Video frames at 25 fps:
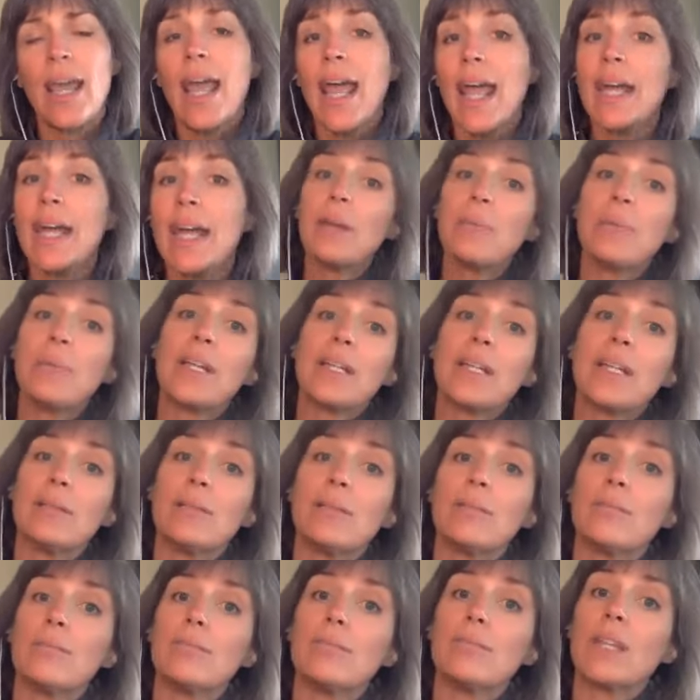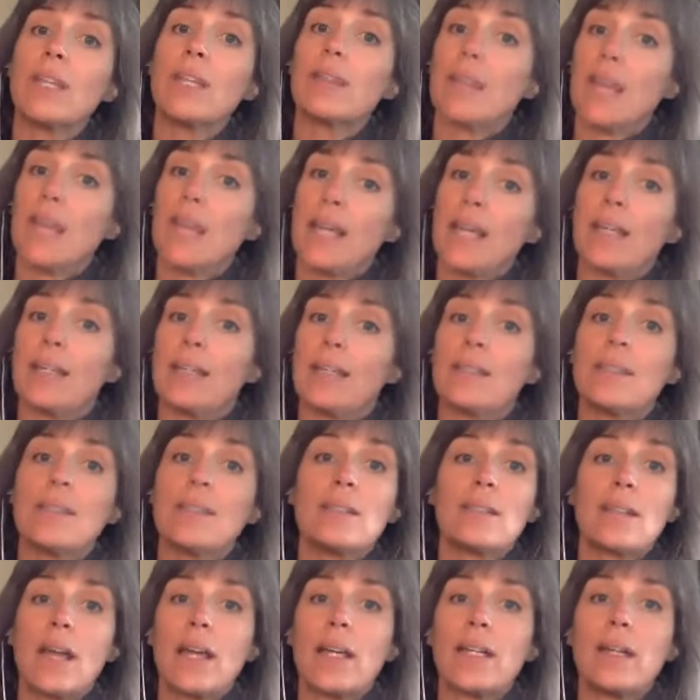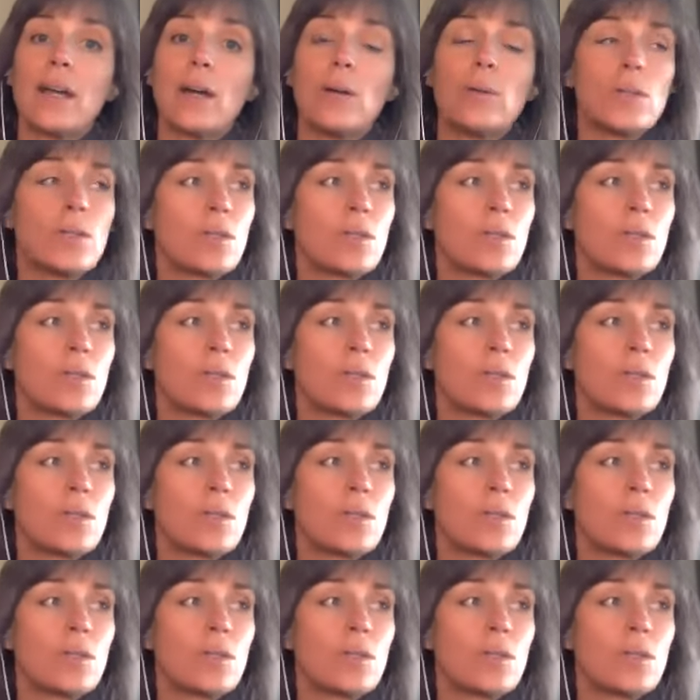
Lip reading: And I mean, the thing is I know